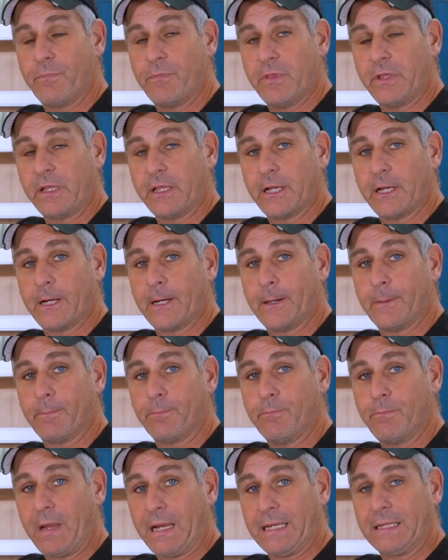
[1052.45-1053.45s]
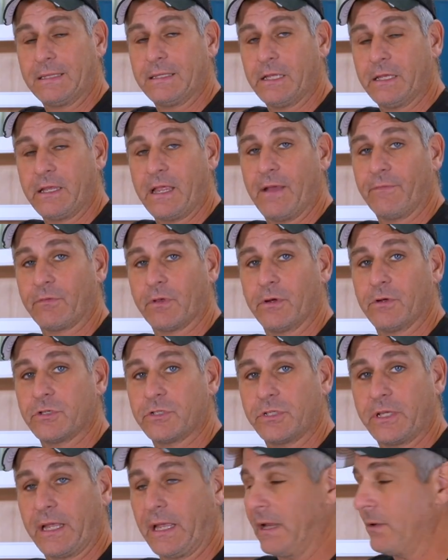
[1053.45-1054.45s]
The main thing you have to
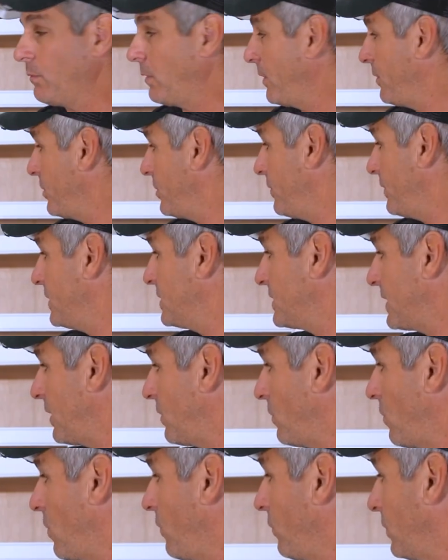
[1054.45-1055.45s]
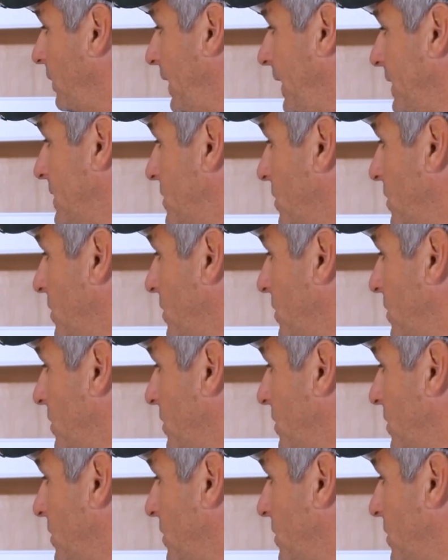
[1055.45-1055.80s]
understand, whether you're inset or overlay, it's